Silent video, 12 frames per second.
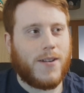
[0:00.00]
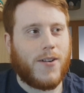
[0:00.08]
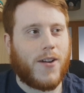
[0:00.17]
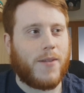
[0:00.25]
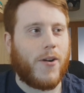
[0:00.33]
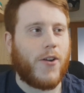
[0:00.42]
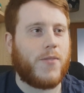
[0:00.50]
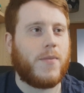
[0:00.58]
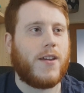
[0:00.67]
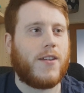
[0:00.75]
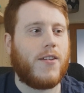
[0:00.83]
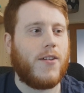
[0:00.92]
Hyakkimaru always
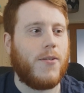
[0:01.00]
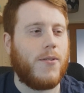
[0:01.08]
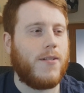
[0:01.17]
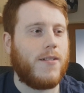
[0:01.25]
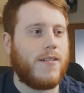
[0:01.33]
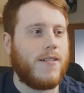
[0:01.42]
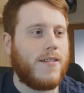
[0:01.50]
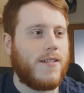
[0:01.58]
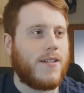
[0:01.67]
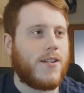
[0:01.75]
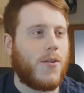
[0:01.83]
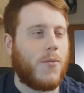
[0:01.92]
being cute.
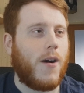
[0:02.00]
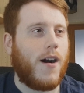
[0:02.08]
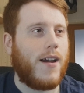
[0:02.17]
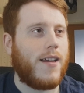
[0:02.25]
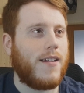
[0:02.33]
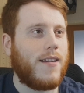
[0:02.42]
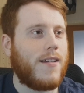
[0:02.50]
Kawaii.